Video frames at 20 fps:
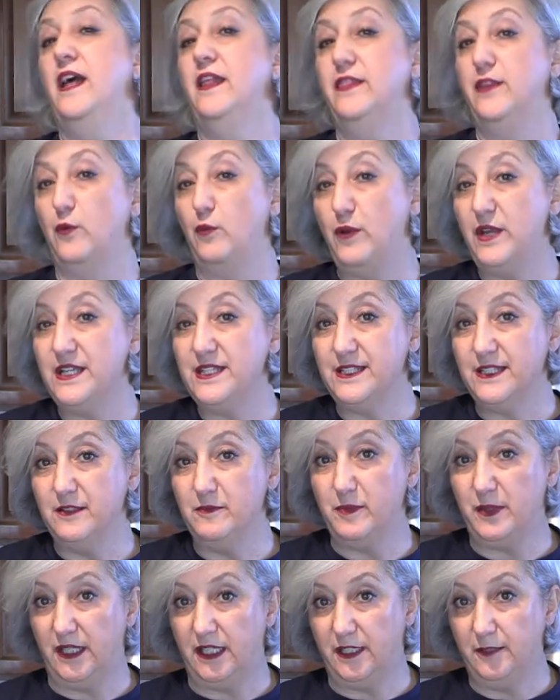The
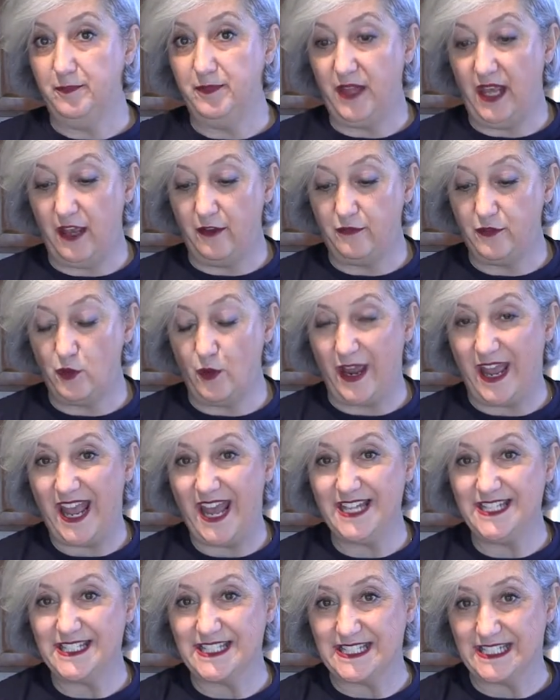reason being, if your
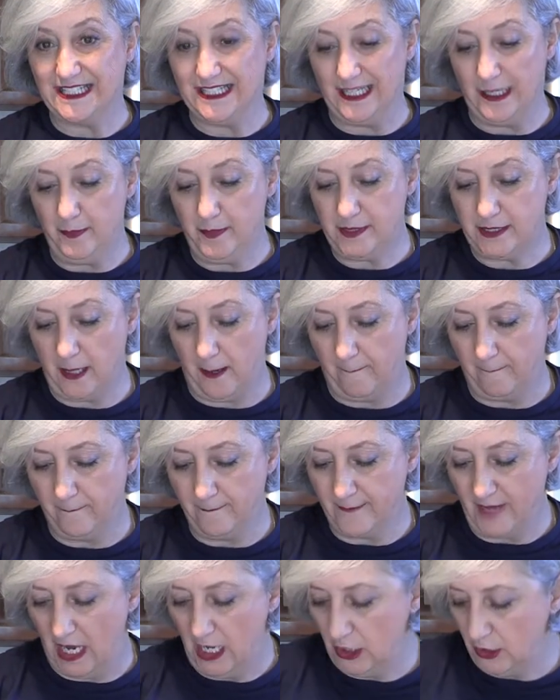hand slips,
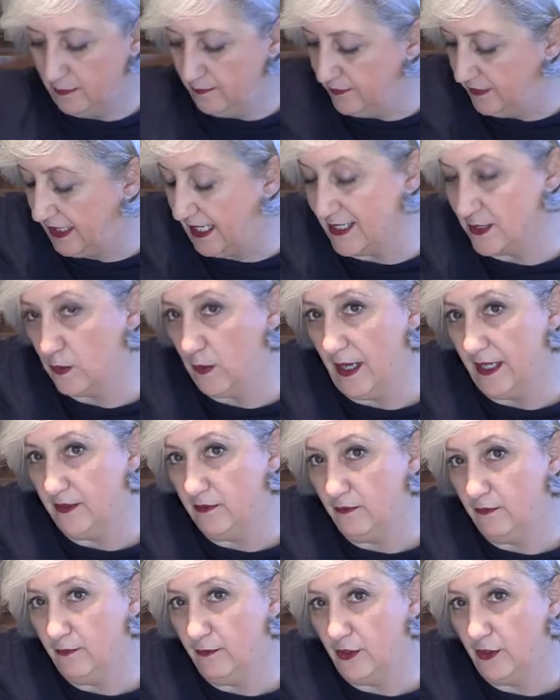guess what?